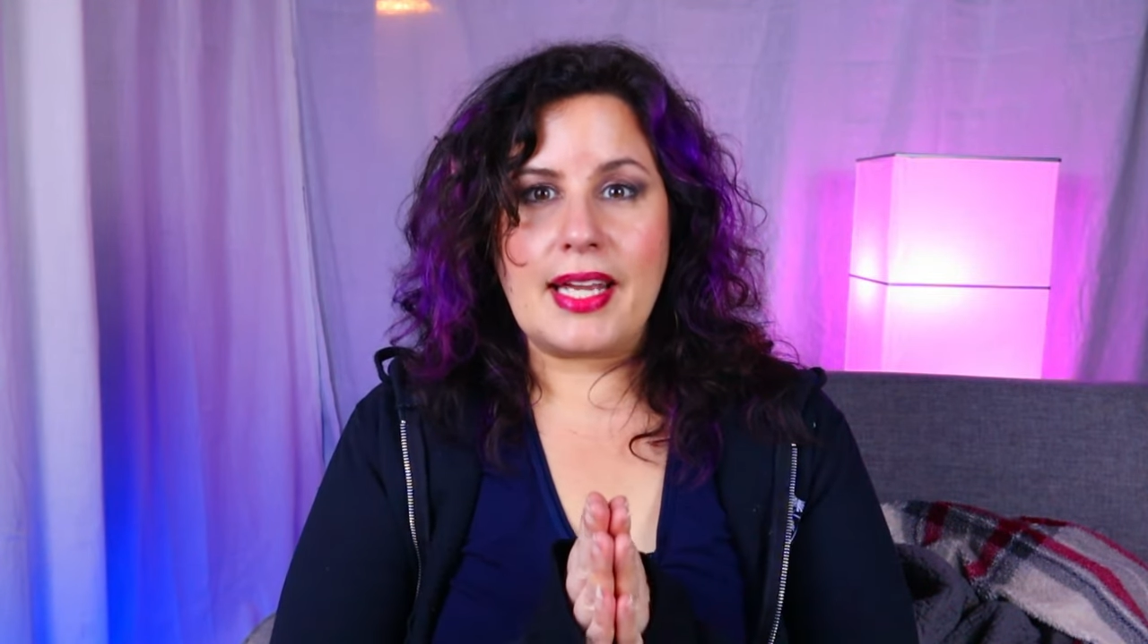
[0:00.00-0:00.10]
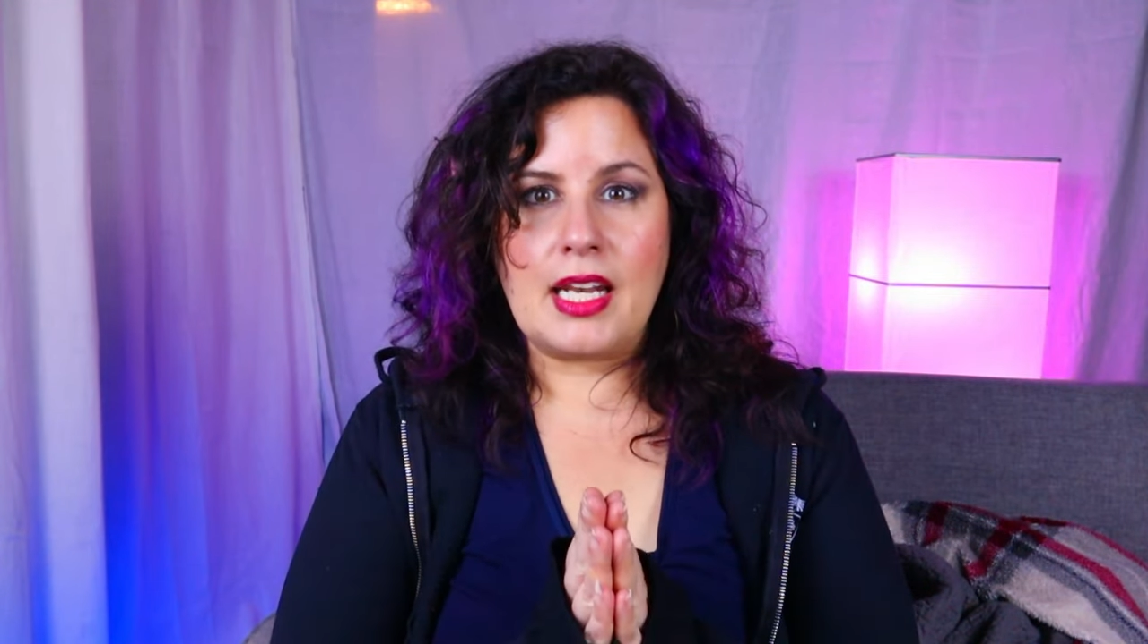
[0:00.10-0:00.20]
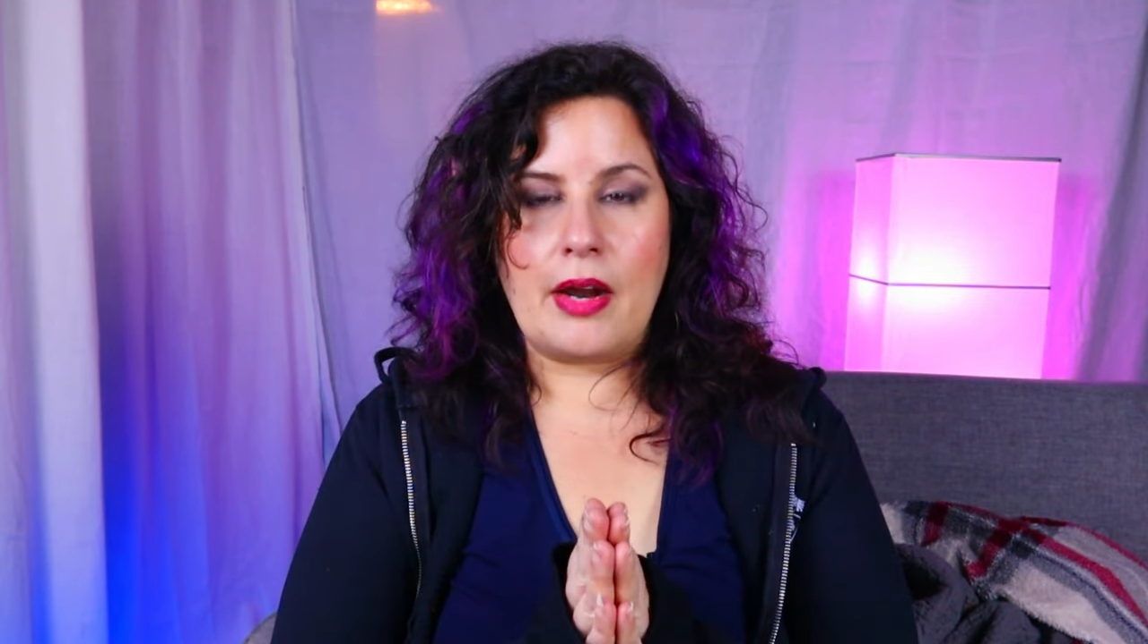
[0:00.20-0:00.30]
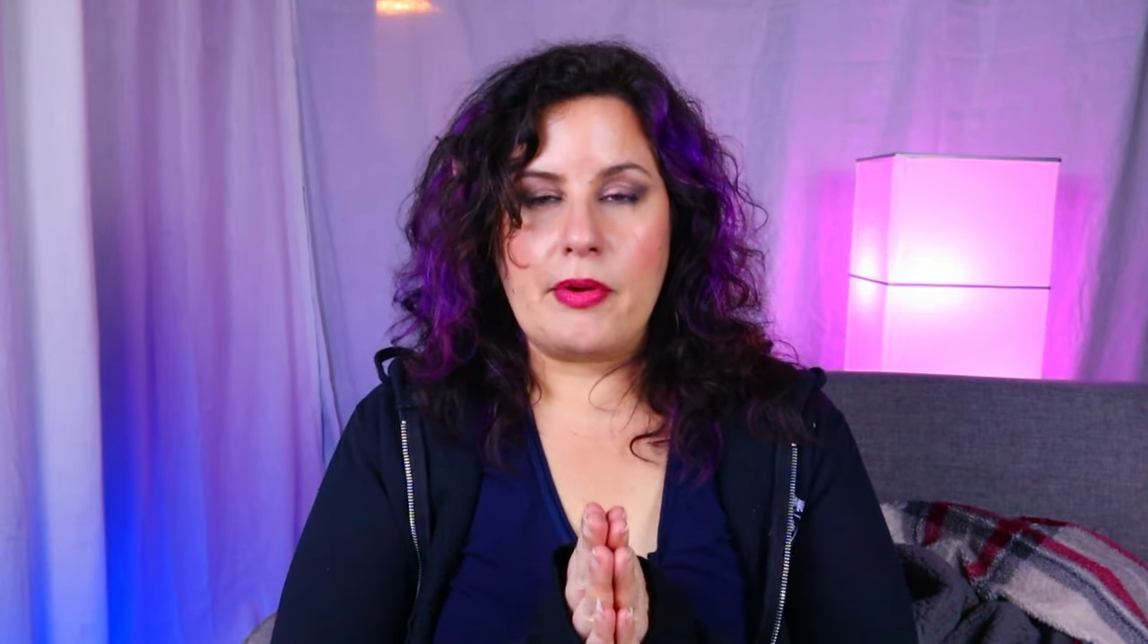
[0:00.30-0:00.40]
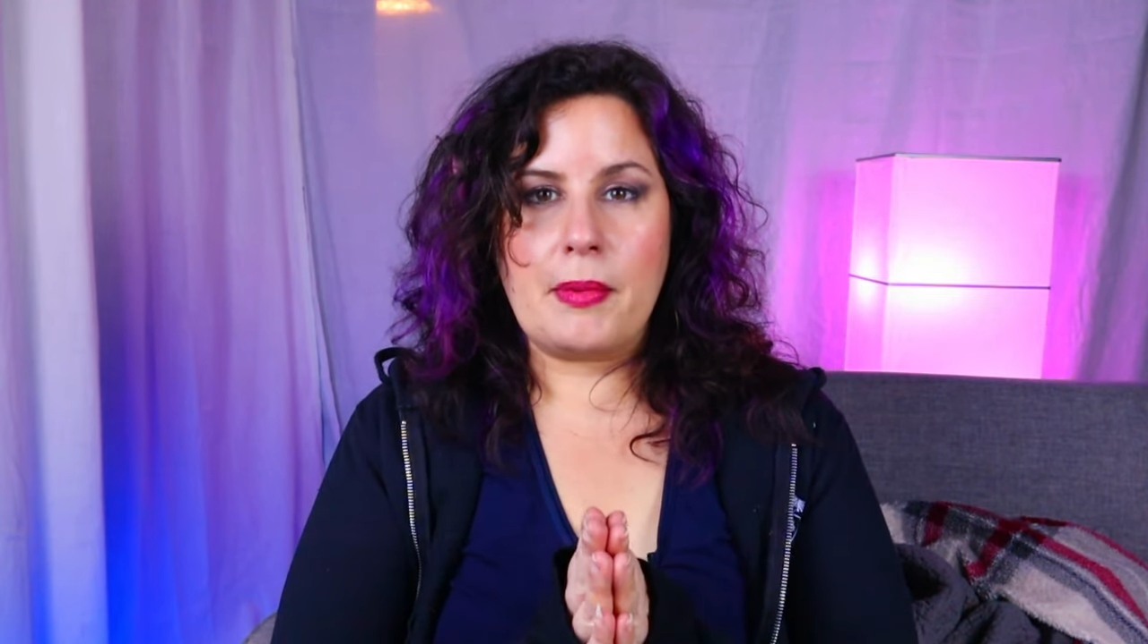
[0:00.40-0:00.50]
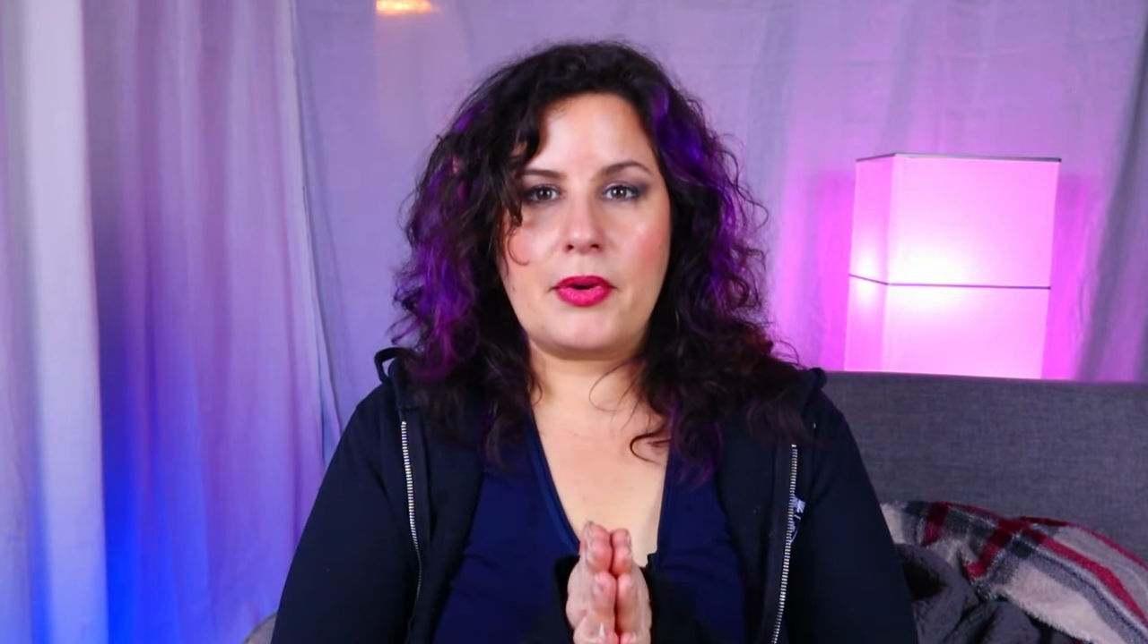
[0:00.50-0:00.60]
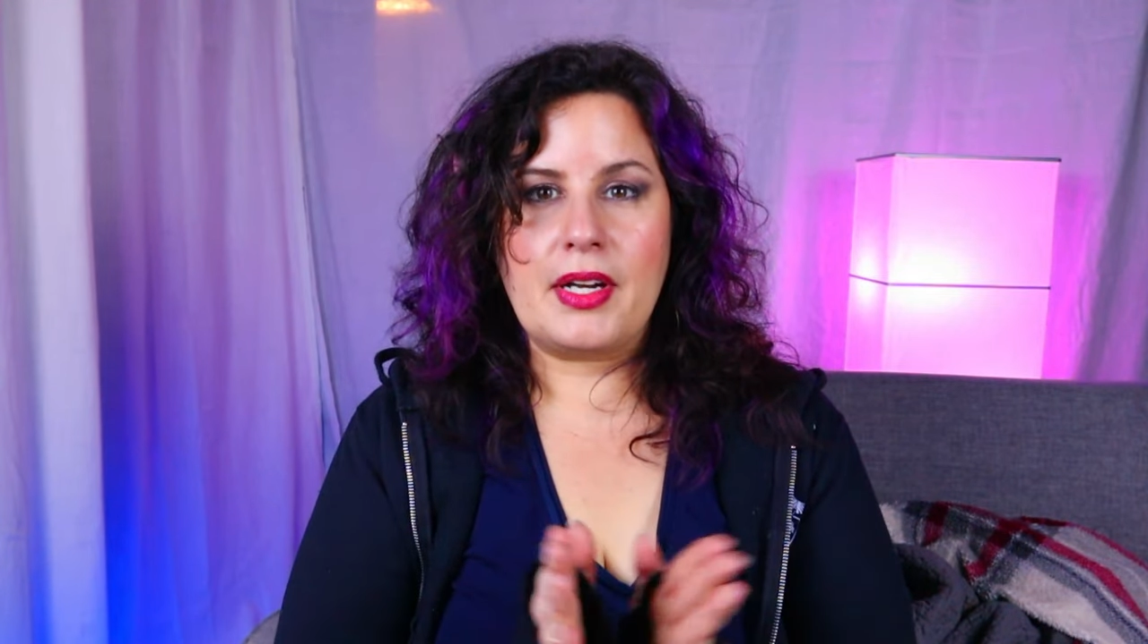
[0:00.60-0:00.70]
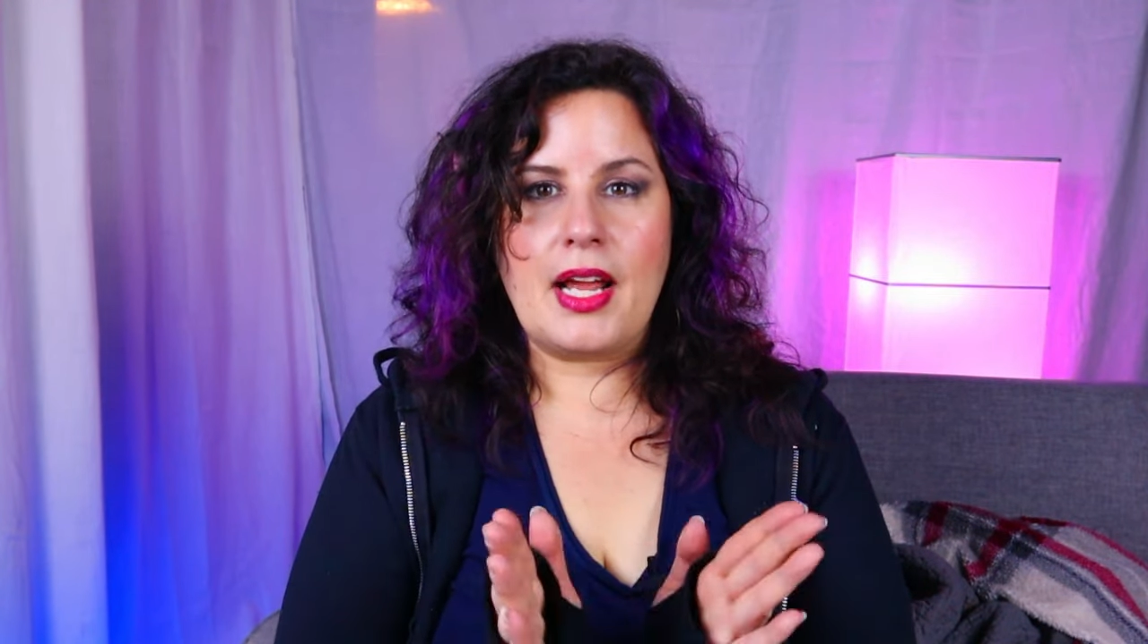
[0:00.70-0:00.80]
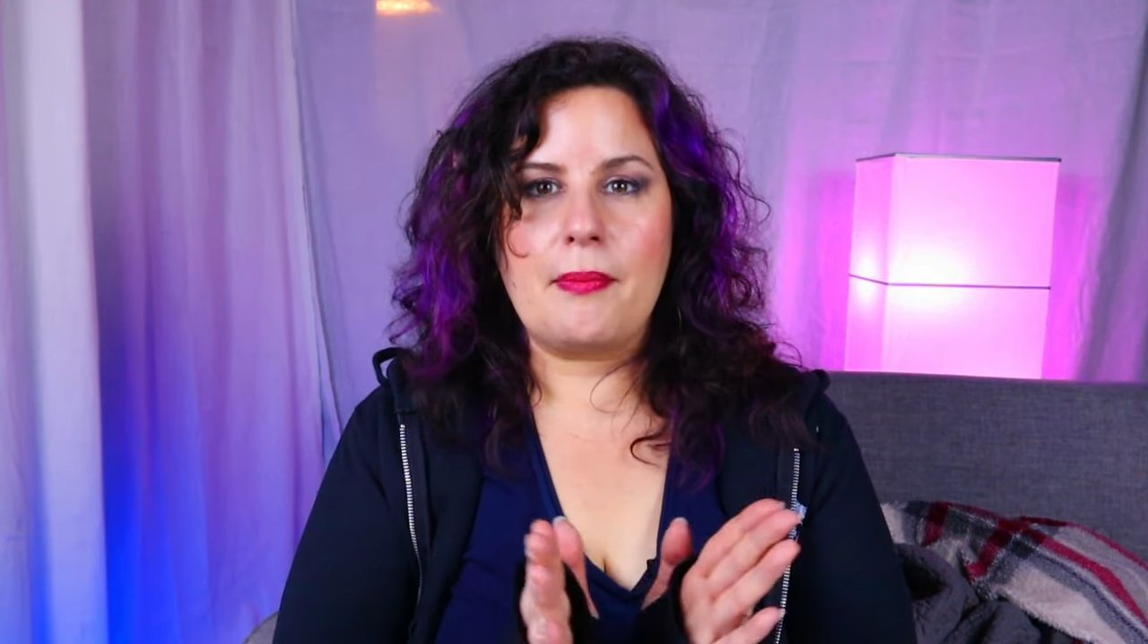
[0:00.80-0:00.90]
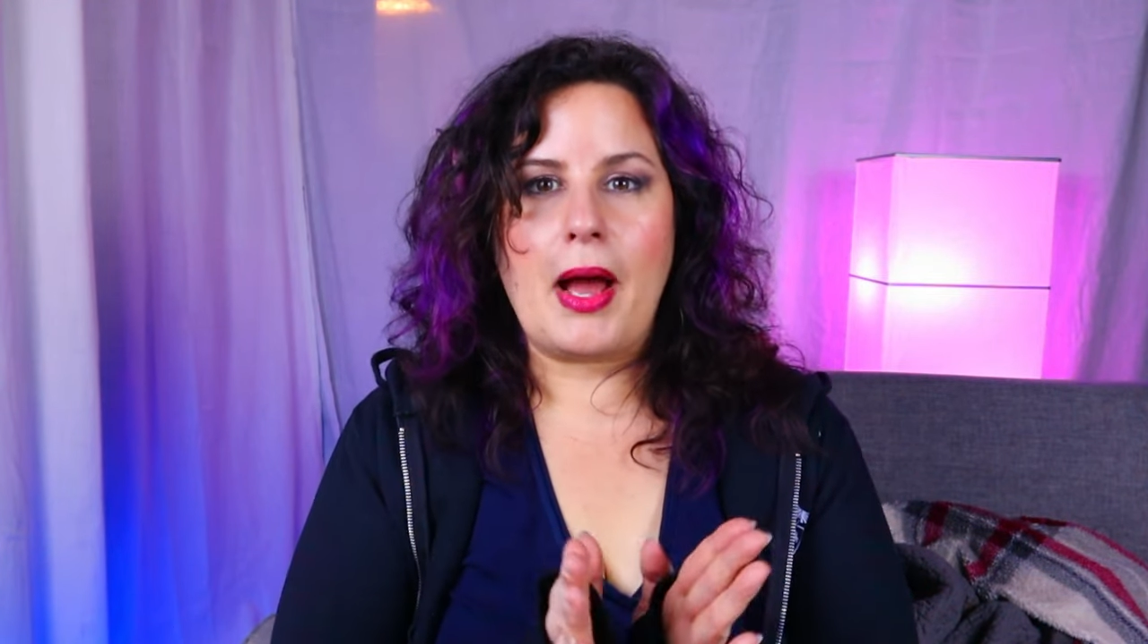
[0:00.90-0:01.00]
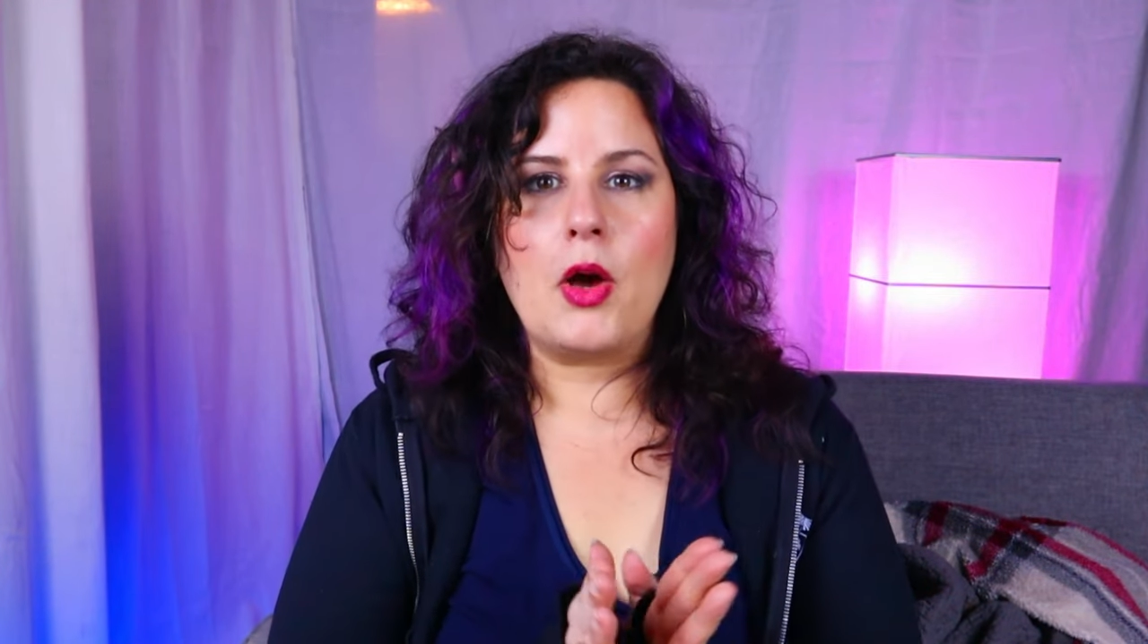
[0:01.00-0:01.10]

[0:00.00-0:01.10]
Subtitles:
I cannot remember her name,